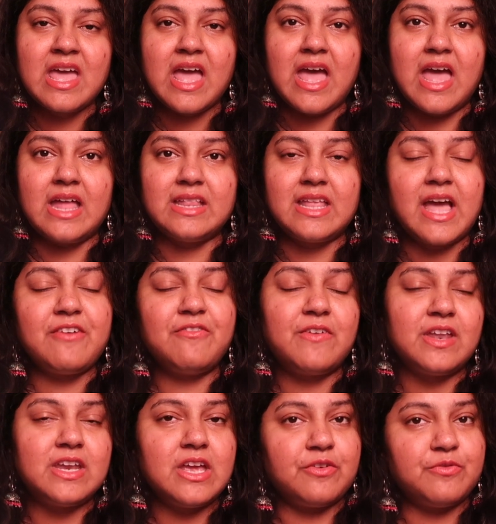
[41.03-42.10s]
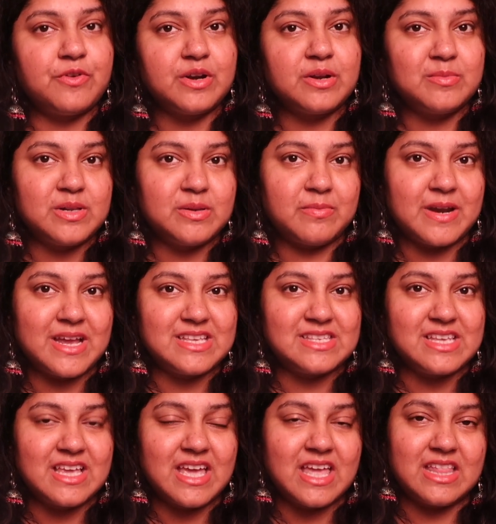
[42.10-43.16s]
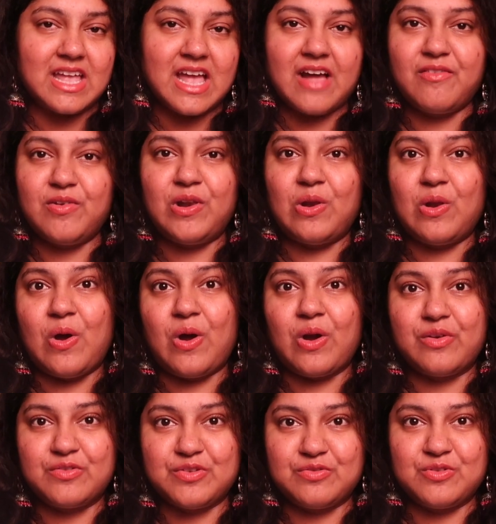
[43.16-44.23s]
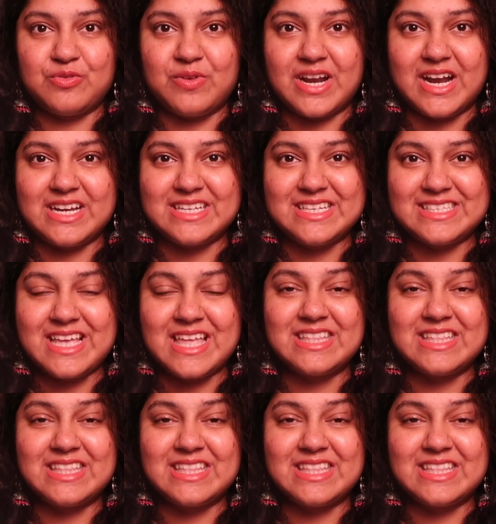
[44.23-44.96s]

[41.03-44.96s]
and they have very affordable pricing and they have a lot of different varieties.